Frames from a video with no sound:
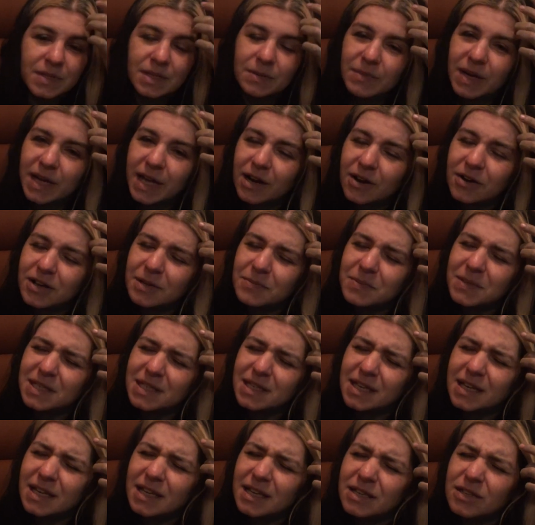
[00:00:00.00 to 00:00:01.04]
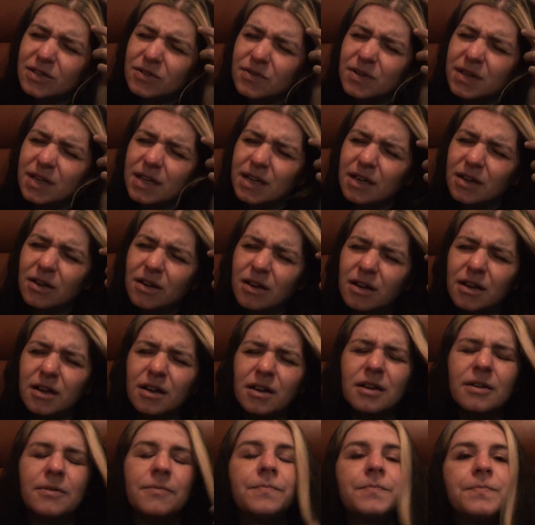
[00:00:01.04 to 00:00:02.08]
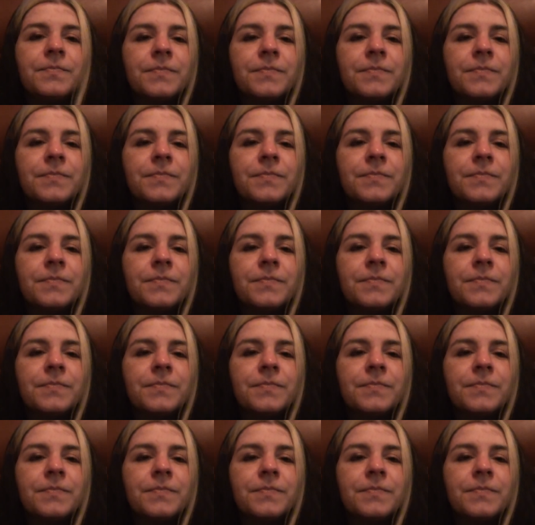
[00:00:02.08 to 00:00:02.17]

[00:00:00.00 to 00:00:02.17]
My hair keeps sticking to it. Oh.